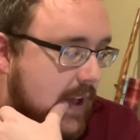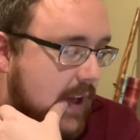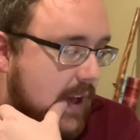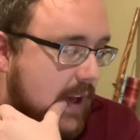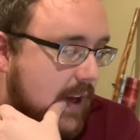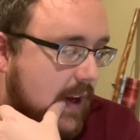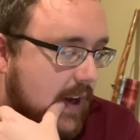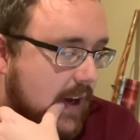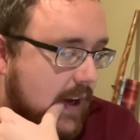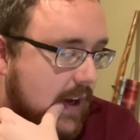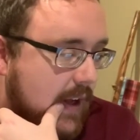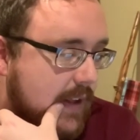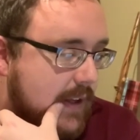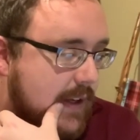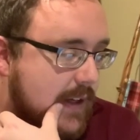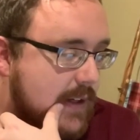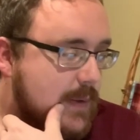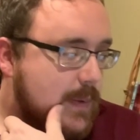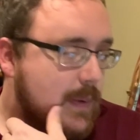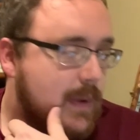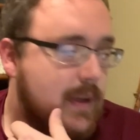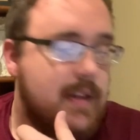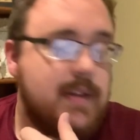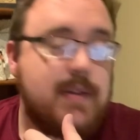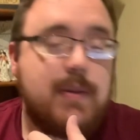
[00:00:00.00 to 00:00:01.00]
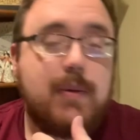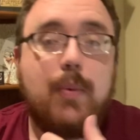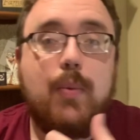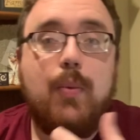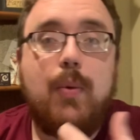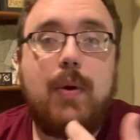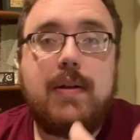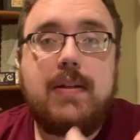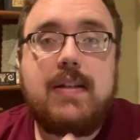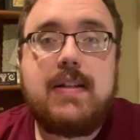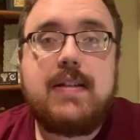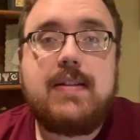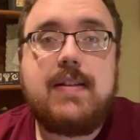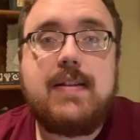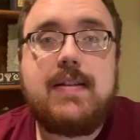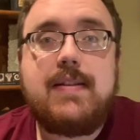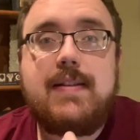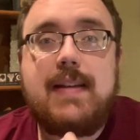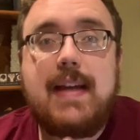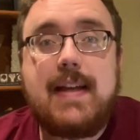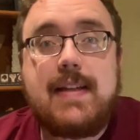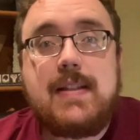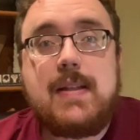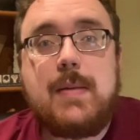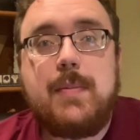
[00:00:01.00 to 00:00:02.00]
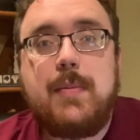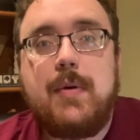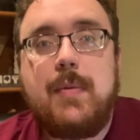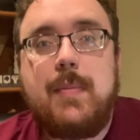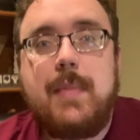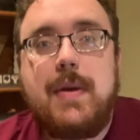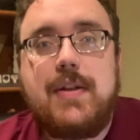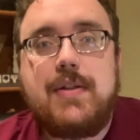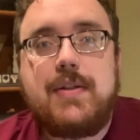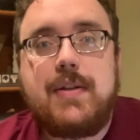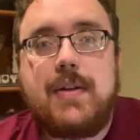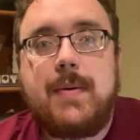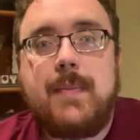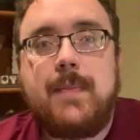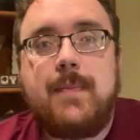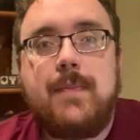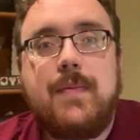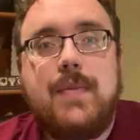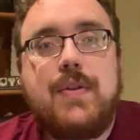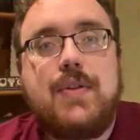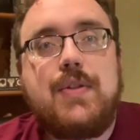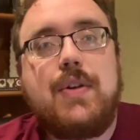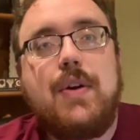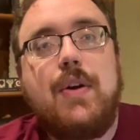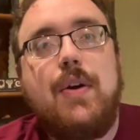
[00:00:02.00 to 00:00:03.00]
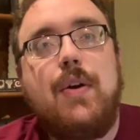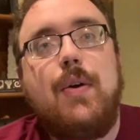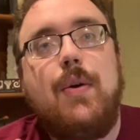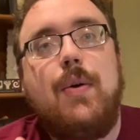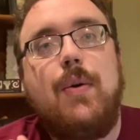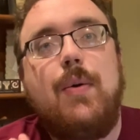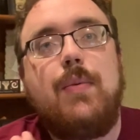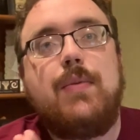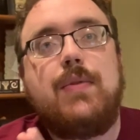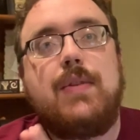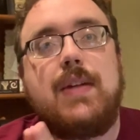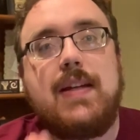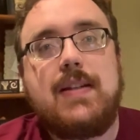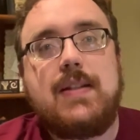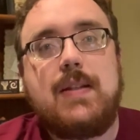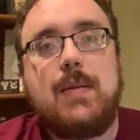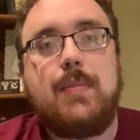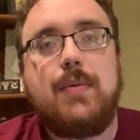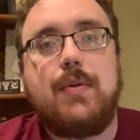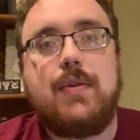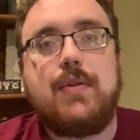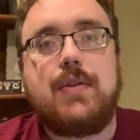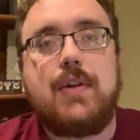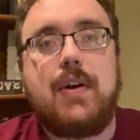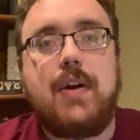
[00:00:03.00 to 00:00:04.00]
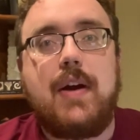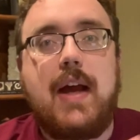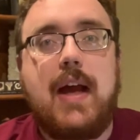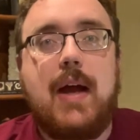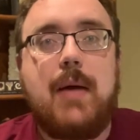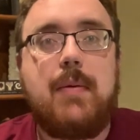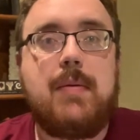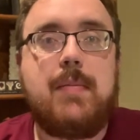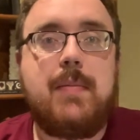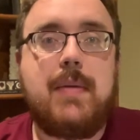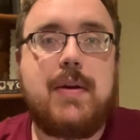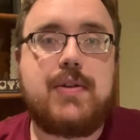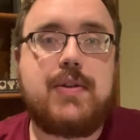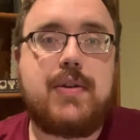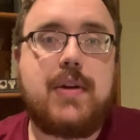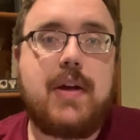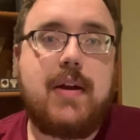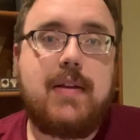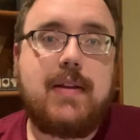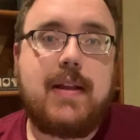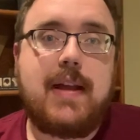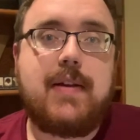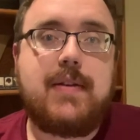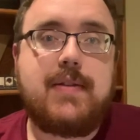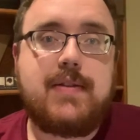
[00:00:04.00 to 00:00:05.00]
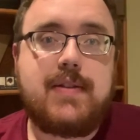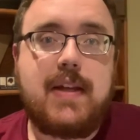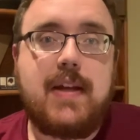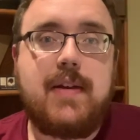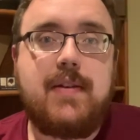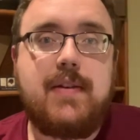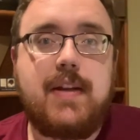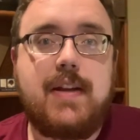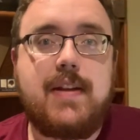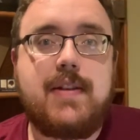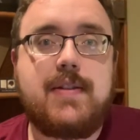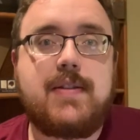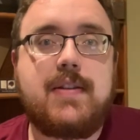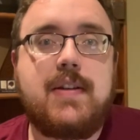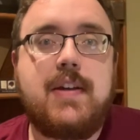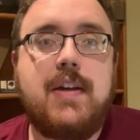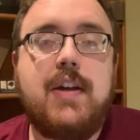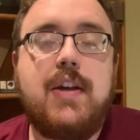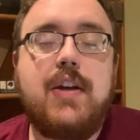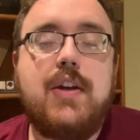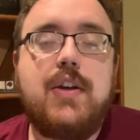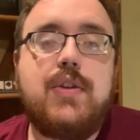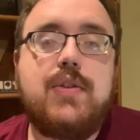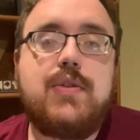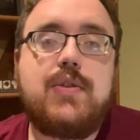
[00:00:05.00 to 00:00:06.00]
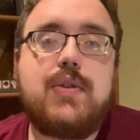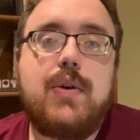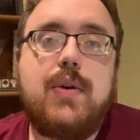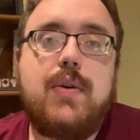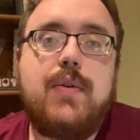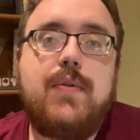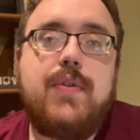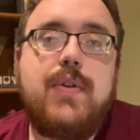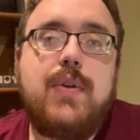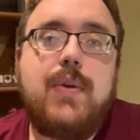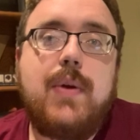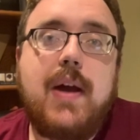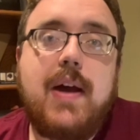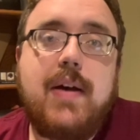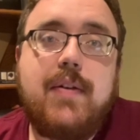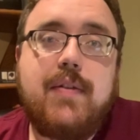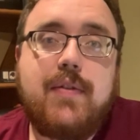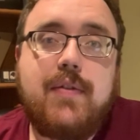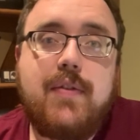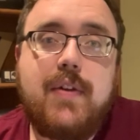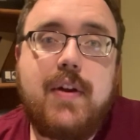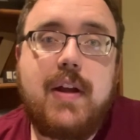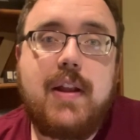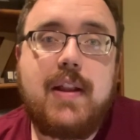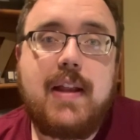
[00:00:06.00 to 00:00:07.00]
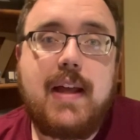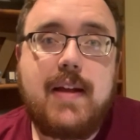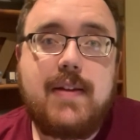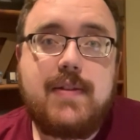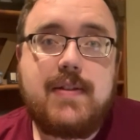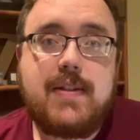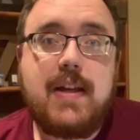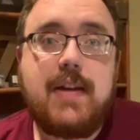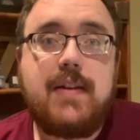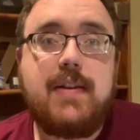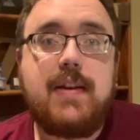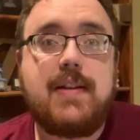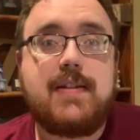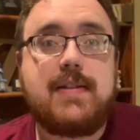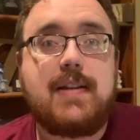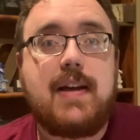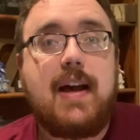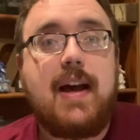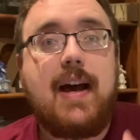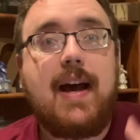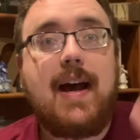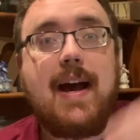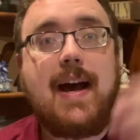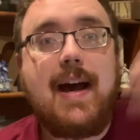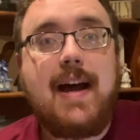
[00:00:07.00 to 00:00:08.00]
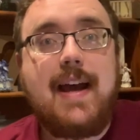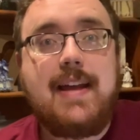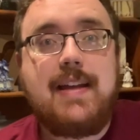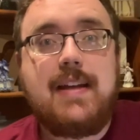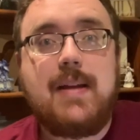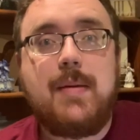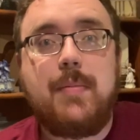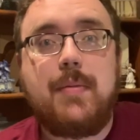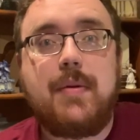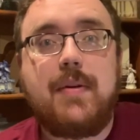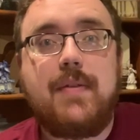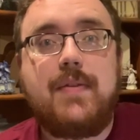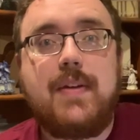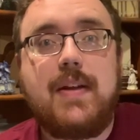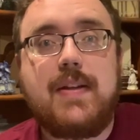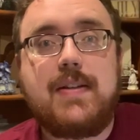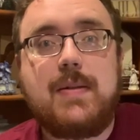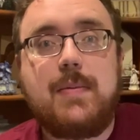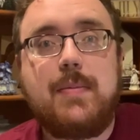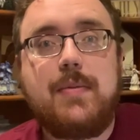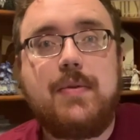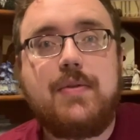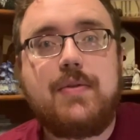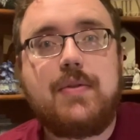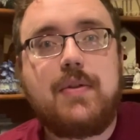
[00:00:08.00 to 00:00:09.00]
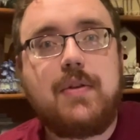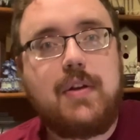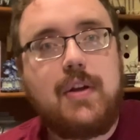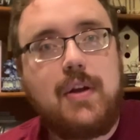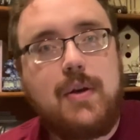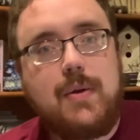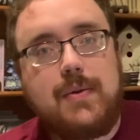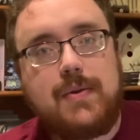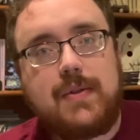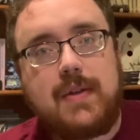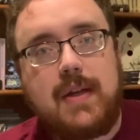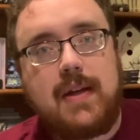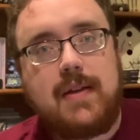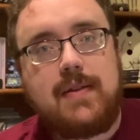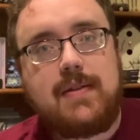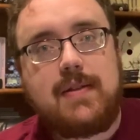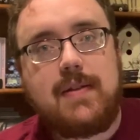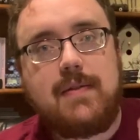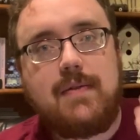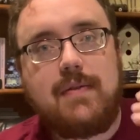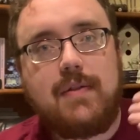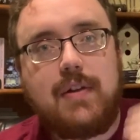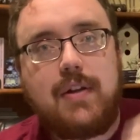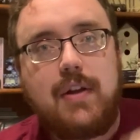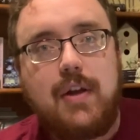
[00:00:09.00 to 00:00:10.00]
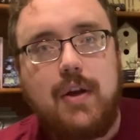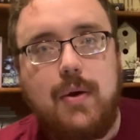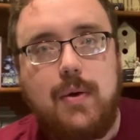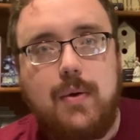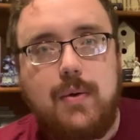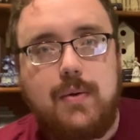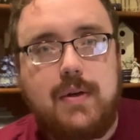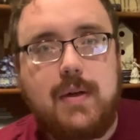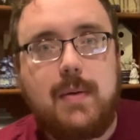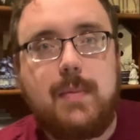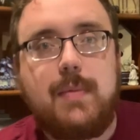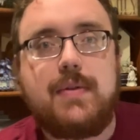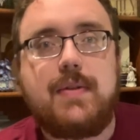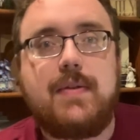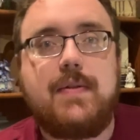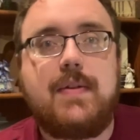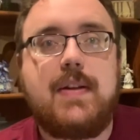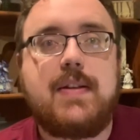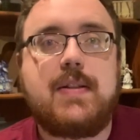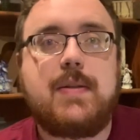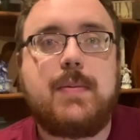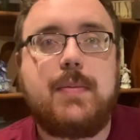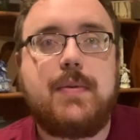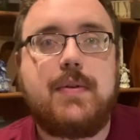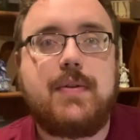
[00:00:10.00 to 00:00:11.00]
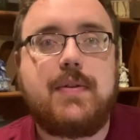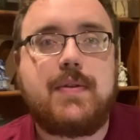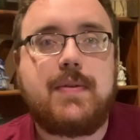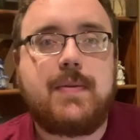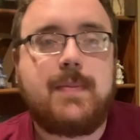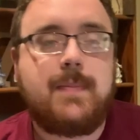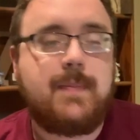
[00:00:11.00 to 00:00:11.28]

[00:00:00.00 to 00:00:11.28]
The next one is, what does a decibel measure? So decibels are how we measure how loud a sound is. So if you have a very loud sound, it has a high number of decibels. Low sounds have low numbers of decibels.